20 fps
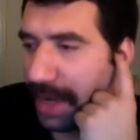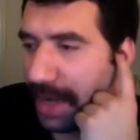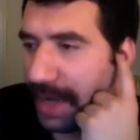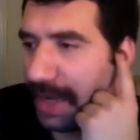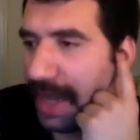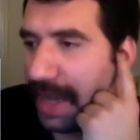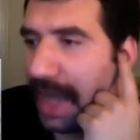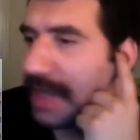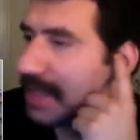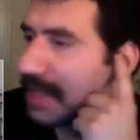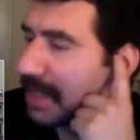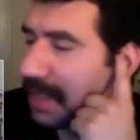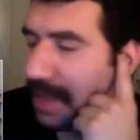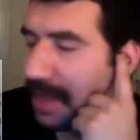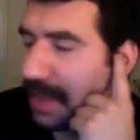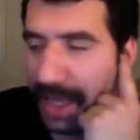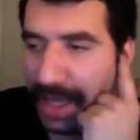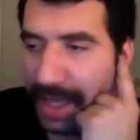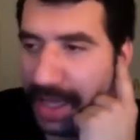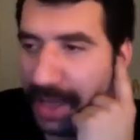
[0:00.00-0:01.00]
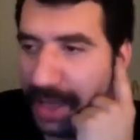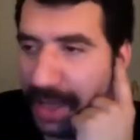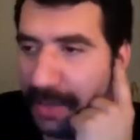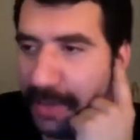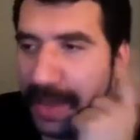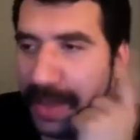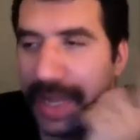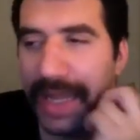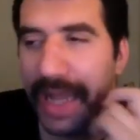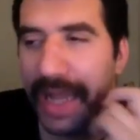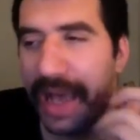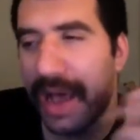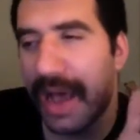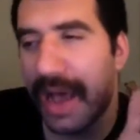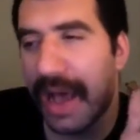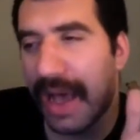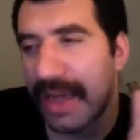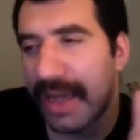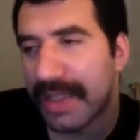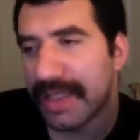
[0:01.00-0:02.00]
it. I didn't like it, but I
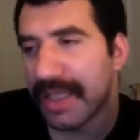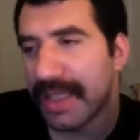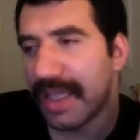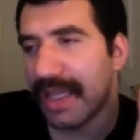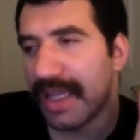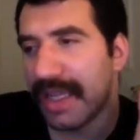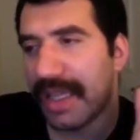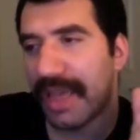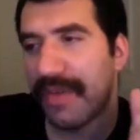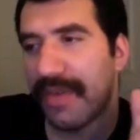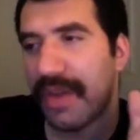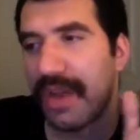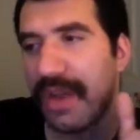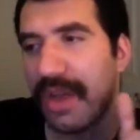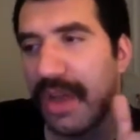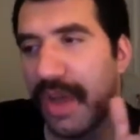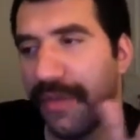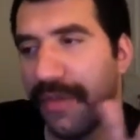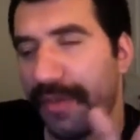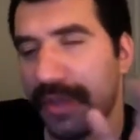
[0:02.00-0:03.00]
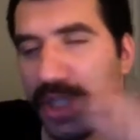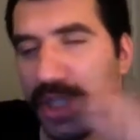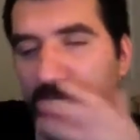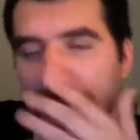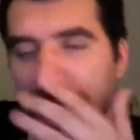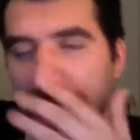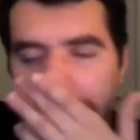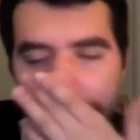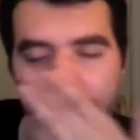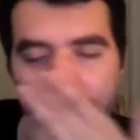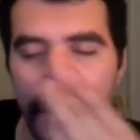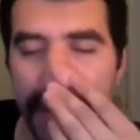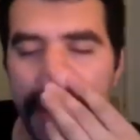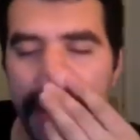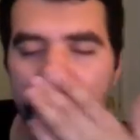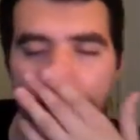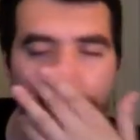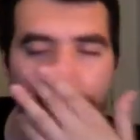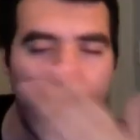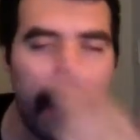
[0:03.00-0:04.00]
honestly didn't give it enough of a chance. I probably
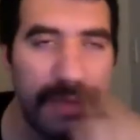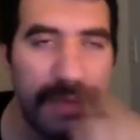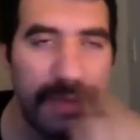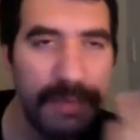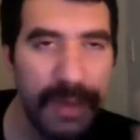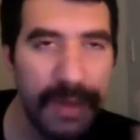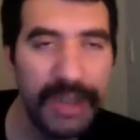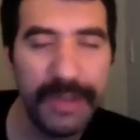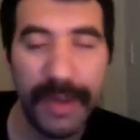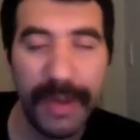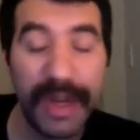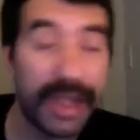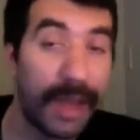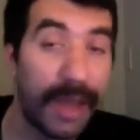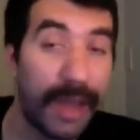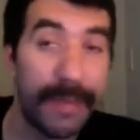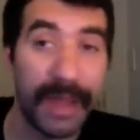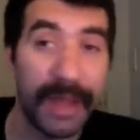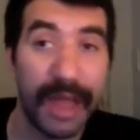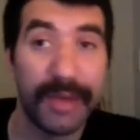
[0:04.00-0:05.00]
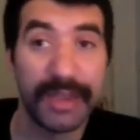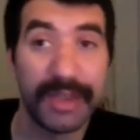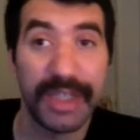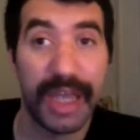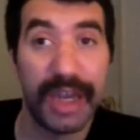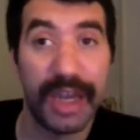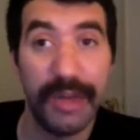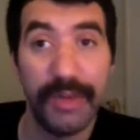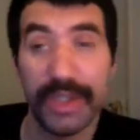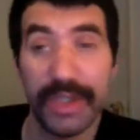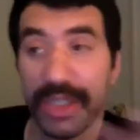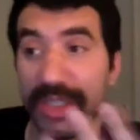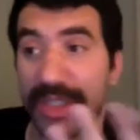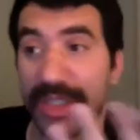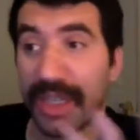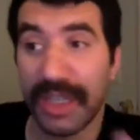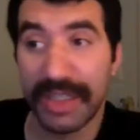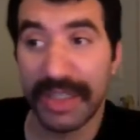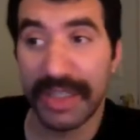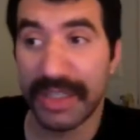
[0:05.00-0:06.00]
spent I probably spent a couple hours on it, which is
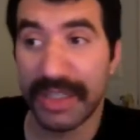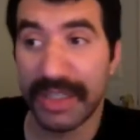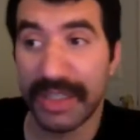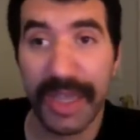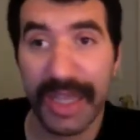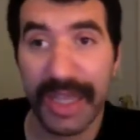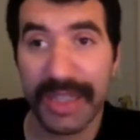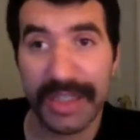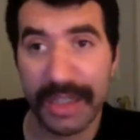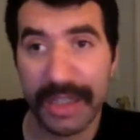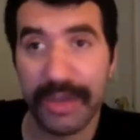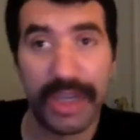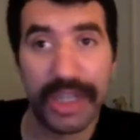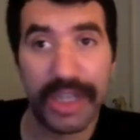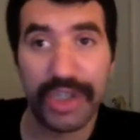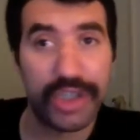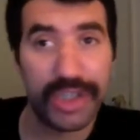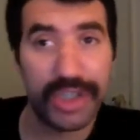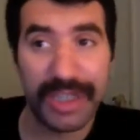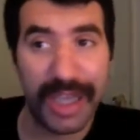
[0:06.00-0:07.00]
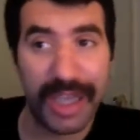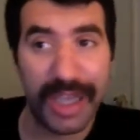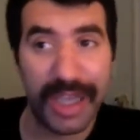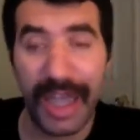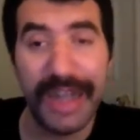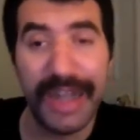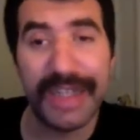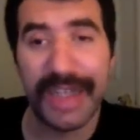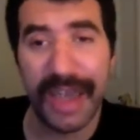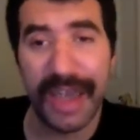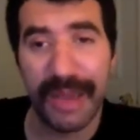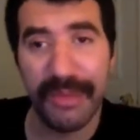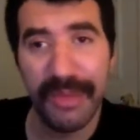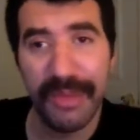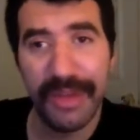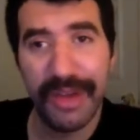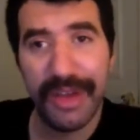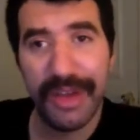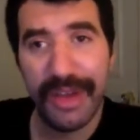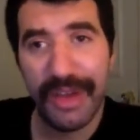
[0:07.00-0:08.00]
something considering it shouldn't take any time.
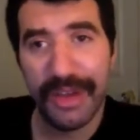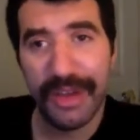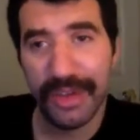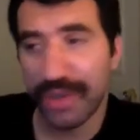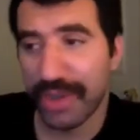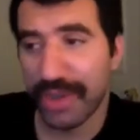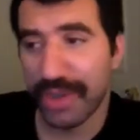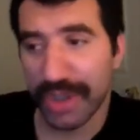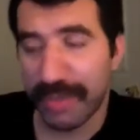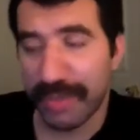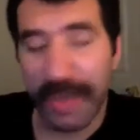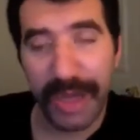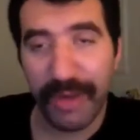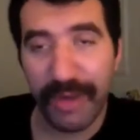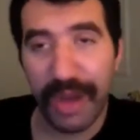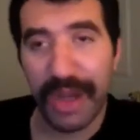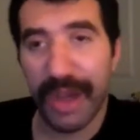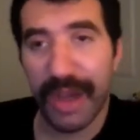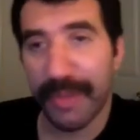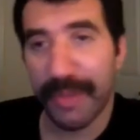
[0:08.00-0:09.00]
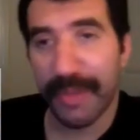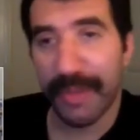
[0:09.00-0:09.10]
You should just pick right up.